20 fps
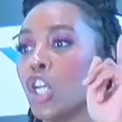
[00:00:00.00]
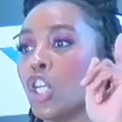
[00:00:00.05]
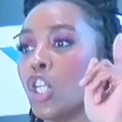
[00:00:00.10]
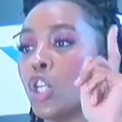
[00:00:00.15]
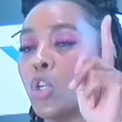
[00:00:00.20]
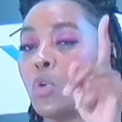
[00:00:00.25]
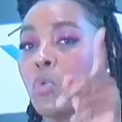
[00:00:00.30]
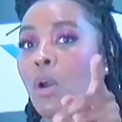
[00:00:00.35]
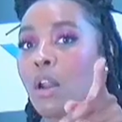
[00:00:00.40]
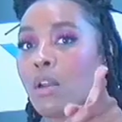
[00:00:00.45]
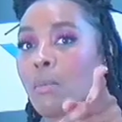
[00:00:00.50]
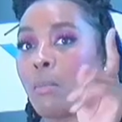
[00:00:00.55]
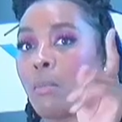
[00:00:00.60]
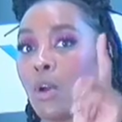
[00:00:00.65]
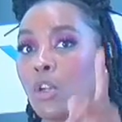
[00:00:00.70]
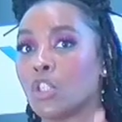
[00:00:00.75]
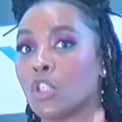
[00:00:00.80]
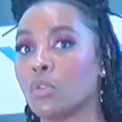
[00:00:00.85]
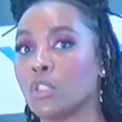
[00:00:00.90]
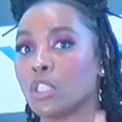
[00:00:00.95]
you want
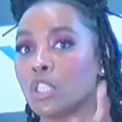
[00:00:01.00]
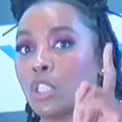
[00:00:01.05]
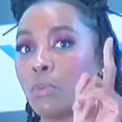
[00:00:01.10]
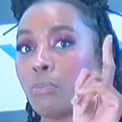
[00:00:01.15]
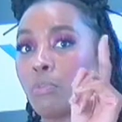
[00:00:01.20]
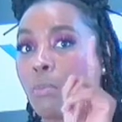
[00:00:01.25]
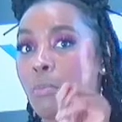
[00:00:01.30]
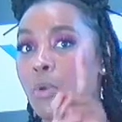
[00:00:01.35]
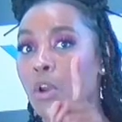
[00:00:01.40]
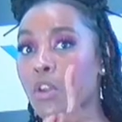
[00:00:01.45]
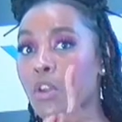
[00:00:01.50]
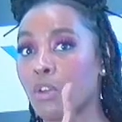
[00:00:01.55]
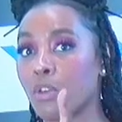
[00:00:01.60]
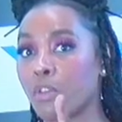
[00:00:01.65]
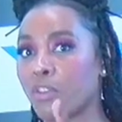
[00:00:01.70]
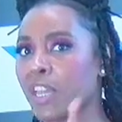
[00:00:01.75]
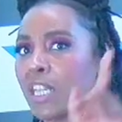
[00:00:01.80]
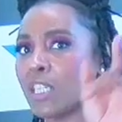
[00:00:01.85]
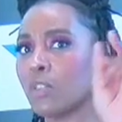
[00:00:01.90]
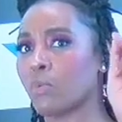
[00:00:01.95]
models to promote your
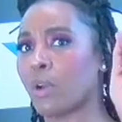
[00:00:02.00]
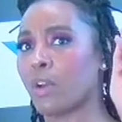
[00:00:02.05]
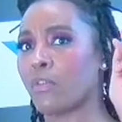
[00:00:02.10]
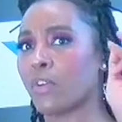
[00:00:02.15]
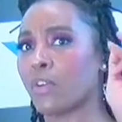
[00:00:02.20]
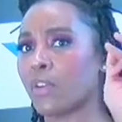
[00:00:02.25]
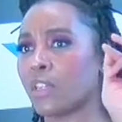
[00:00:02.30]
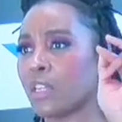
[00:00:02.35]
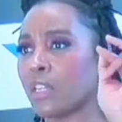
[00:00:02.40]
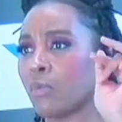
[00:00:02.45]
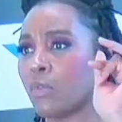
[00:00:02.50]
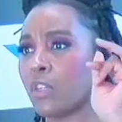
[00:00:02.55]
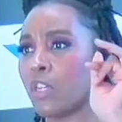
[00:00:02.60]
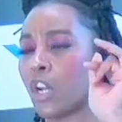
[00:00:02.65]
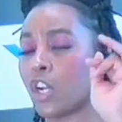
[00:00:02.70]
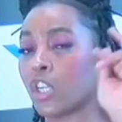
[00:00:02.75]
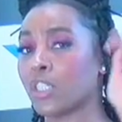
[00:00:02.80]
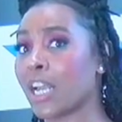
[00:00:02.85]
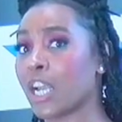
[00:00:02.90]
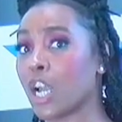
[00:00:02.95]
things, whether, you know,
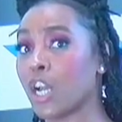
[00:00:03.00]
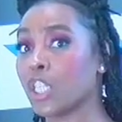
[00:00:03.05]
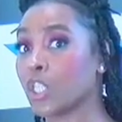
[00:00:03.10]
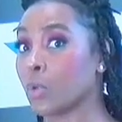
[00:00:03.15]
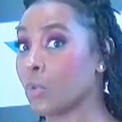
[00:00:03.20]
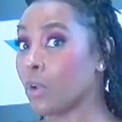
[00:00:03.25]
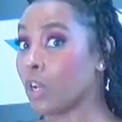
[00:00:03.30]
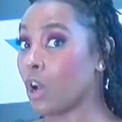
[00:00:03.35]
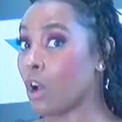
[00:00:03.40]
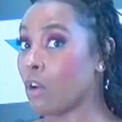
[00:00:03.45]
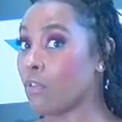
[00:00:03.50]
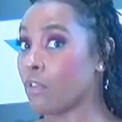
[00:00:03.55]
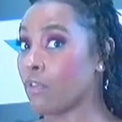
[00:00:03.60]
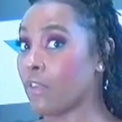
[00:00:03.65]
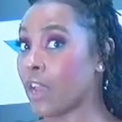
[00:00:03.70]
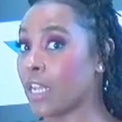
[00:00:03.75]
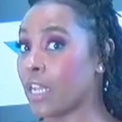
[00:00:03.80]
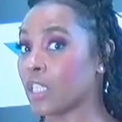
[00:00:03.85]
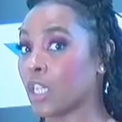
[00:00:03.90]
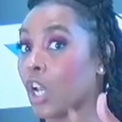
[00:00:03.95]
because I go to a lot of
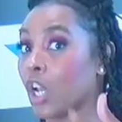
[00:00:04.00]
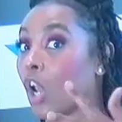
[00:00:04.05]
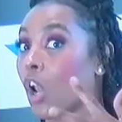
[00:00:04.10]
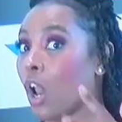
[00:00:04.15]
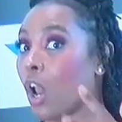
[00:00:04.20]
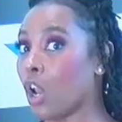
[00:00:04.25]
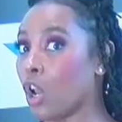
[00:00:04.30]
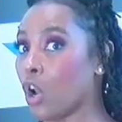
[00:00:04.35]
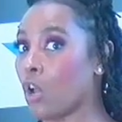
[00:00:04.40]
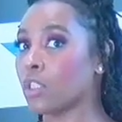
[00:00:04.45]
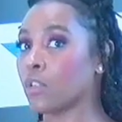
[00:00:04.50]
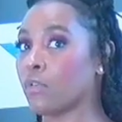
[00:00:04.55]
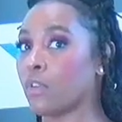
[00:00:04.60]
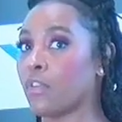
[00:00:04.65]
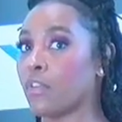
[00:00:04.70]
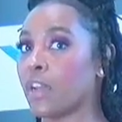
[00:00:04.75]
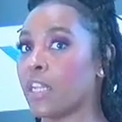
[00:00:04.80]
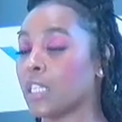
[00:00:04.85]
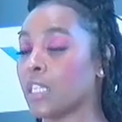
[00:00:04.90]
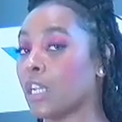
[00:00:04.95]
events, and a lot of
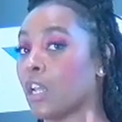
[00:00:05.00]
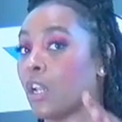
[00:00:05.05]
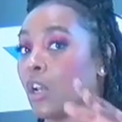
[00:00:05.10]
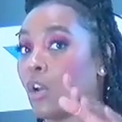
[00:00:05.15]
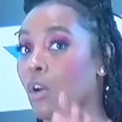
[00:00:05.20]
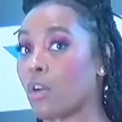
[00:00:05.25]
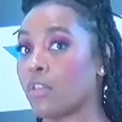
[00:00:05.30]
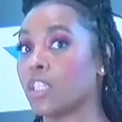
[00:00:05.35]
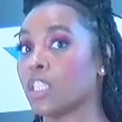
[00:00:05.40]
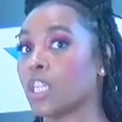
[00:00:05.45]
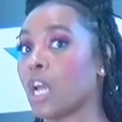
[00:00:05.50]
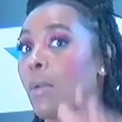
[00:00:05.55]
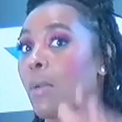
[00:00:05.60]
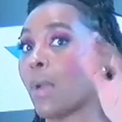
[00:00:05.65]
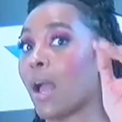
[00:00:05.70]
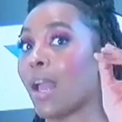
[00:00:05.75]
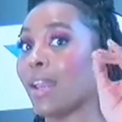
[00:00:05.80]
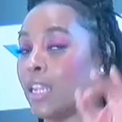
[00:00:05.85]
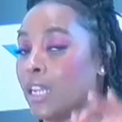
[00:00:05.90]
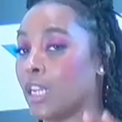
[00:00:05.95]
the time
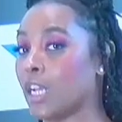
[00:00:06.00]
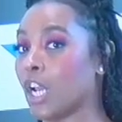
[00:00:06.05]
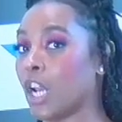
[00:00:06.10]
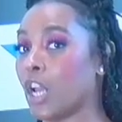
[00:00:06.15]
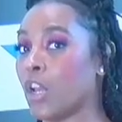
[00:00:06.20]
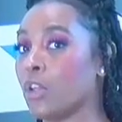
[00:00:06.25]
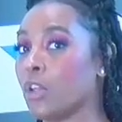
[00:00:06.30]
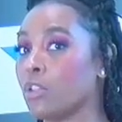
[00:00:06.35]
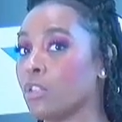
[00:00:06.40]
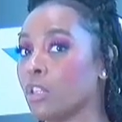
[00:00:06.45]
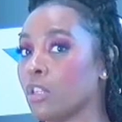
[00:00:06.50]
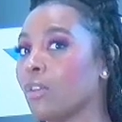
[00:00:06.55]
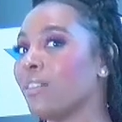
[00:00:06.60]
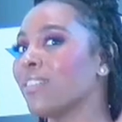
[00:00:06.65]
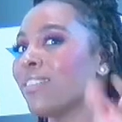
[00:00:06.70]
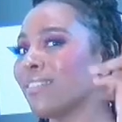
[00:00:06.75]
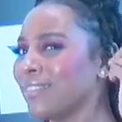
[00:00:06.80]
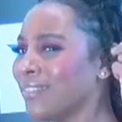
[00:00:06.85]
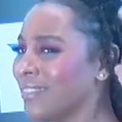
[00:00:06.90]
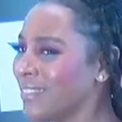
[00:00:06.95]
I need clothes.
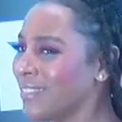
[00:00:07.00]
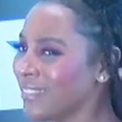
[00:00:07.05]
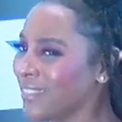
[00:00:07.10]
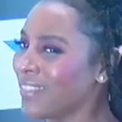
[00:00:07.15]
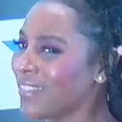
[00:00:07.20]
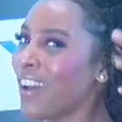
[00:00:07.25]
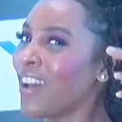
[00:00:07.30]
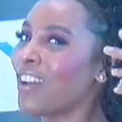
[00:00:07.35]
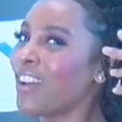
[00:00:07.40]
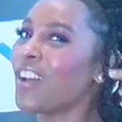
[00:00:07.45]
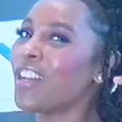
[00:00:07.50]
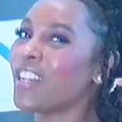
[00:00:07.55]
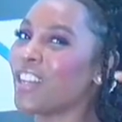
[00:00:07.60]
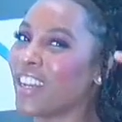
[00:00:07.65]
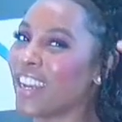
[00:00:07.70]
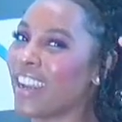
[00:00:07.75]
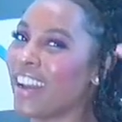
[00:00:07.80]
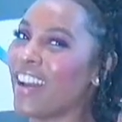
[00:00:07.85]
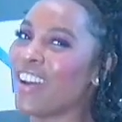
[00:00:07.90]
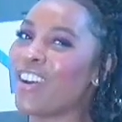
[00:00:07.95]
Holla at
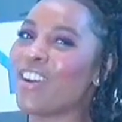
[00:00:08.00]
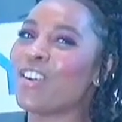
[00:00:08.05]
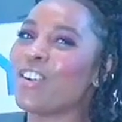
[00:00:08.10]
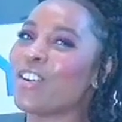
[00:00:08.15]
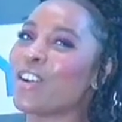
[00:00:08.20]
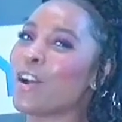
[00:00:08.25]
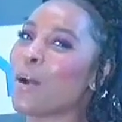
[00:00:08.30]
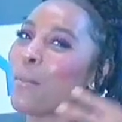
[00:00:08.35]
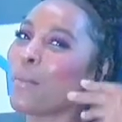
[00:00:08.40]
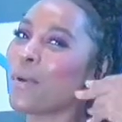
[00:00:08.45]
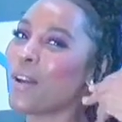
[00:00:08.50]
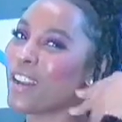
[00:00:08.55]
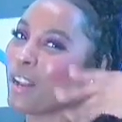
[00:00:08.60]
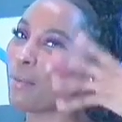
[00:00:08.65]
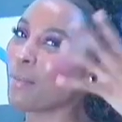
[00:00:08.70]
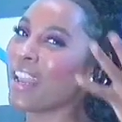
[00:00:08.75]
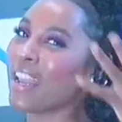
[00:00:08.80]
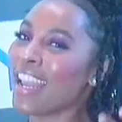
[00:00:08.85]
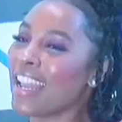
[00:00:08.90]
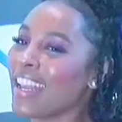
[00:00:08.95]
your girl. Come
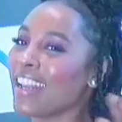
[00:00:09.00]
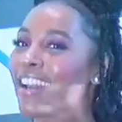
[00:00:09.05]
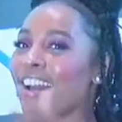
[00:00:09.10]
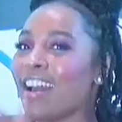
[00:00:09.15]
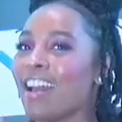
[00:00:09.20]
on, I'm here, guys.